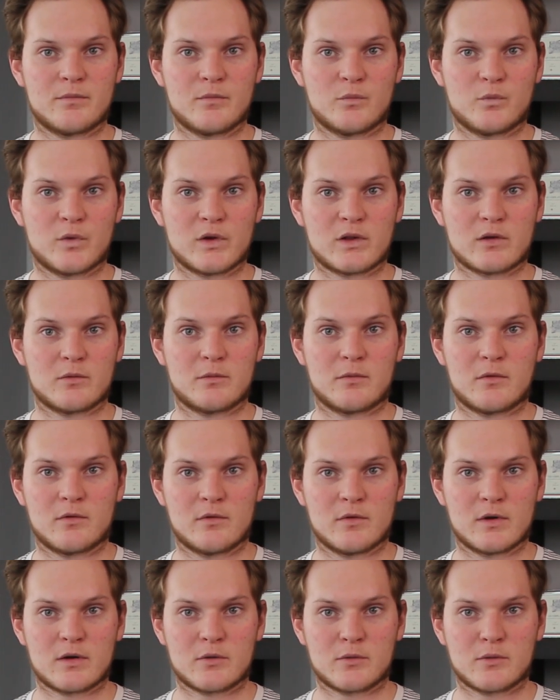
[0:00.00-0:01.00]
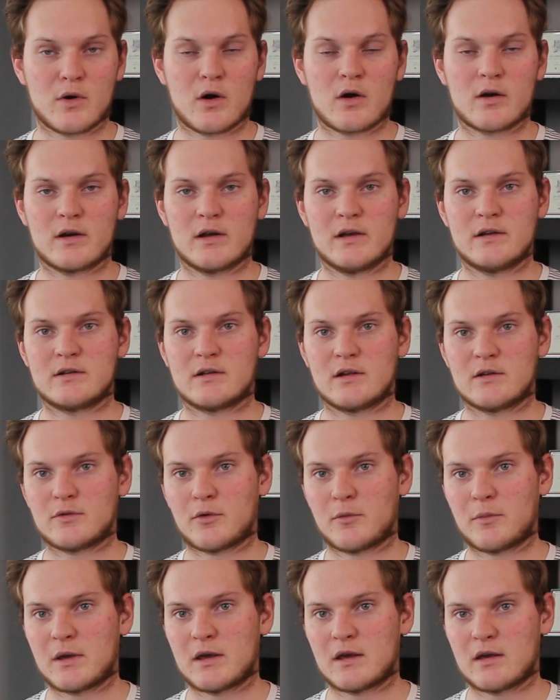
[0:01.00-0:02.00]
with the wrong niche this
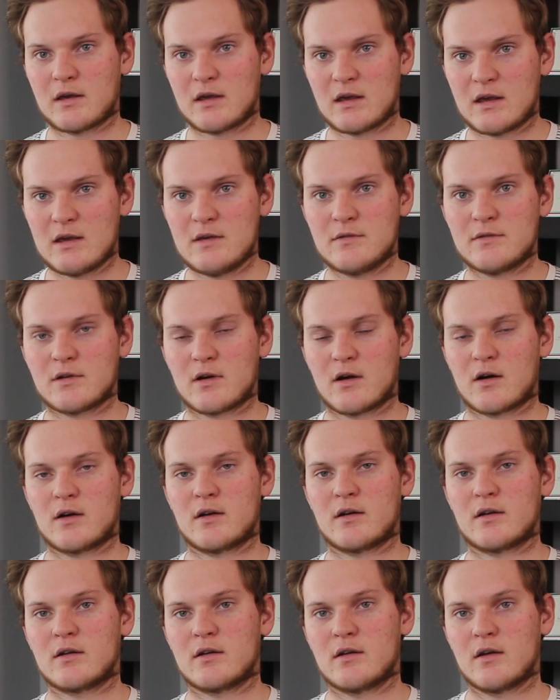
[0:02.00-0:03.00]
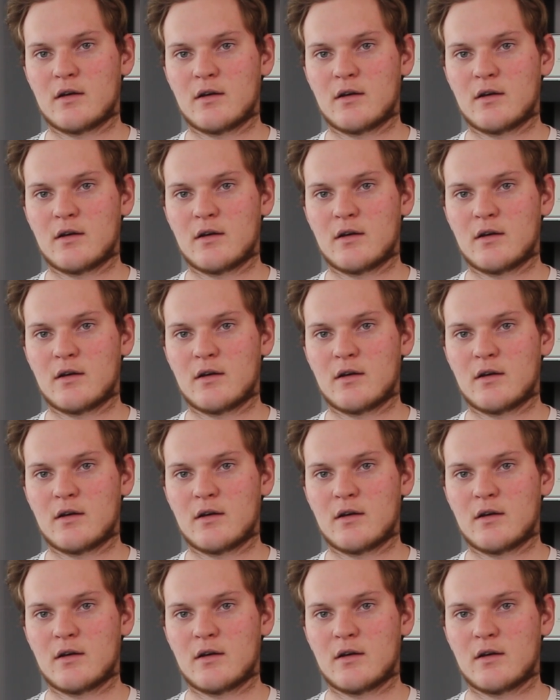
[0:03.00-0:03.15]
will be even harder.